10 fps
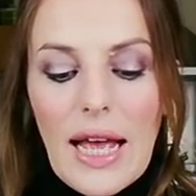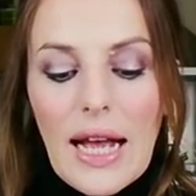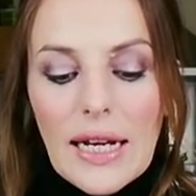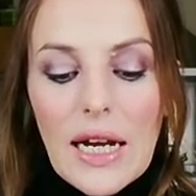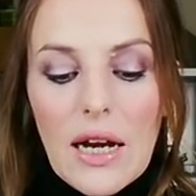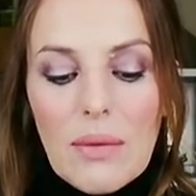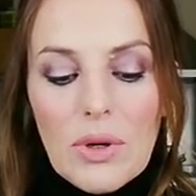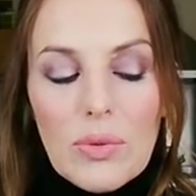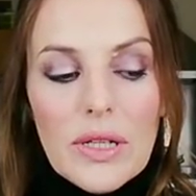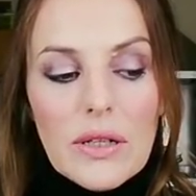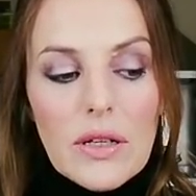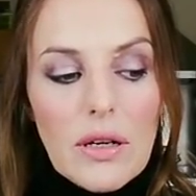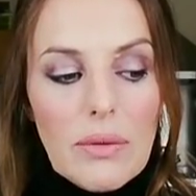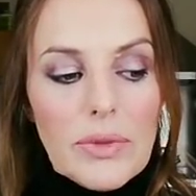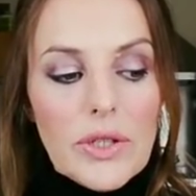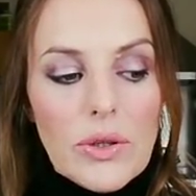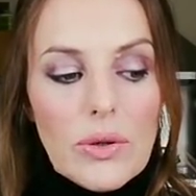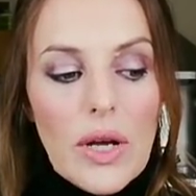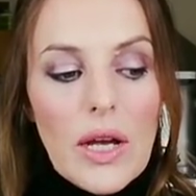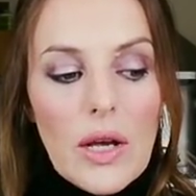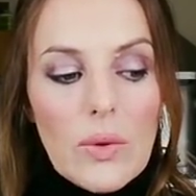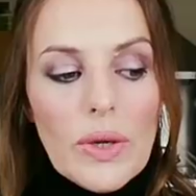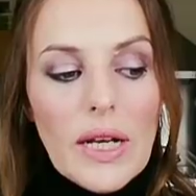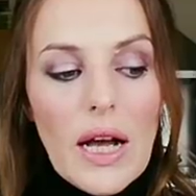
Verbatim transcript: and karma will come. You know, with